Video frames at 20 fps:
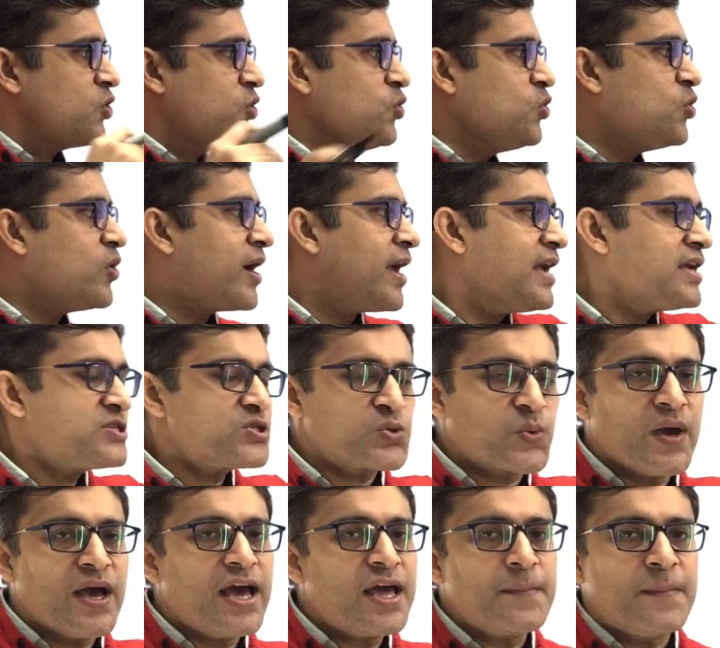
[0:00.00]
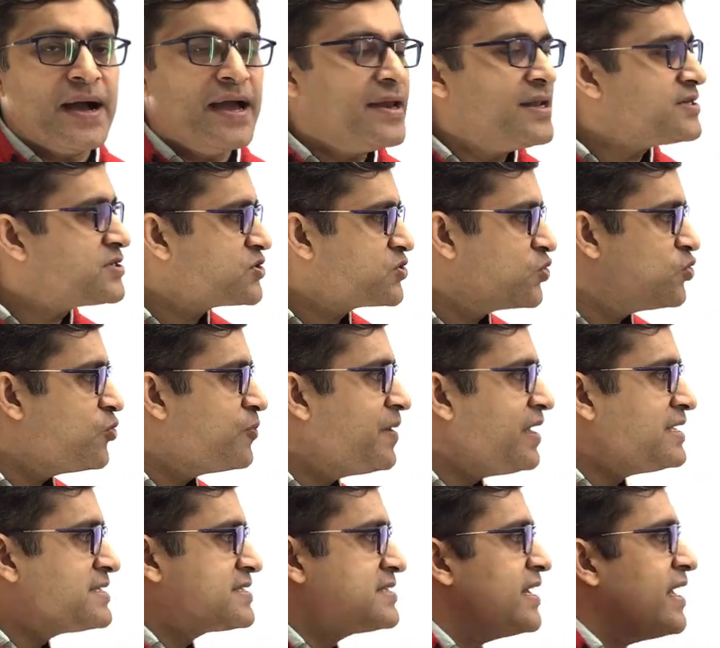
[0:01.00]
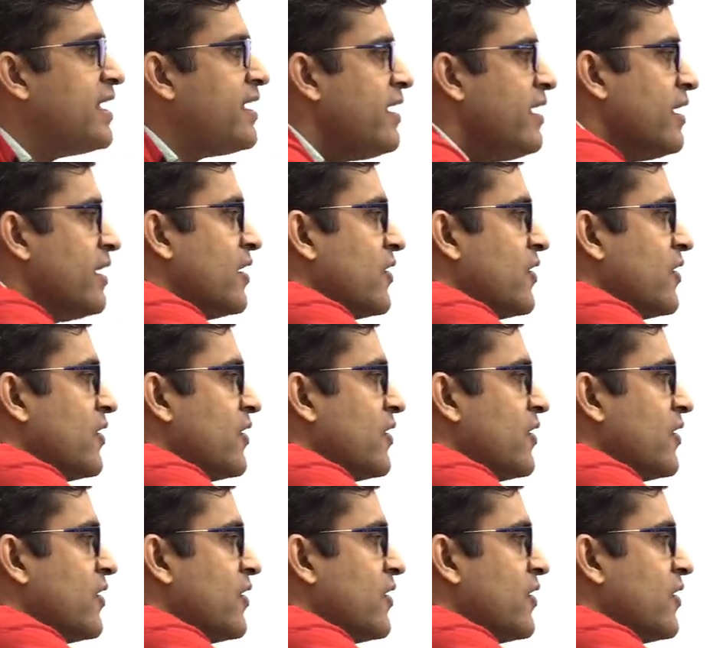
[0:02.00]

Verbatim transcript: 2a square minus 2bc,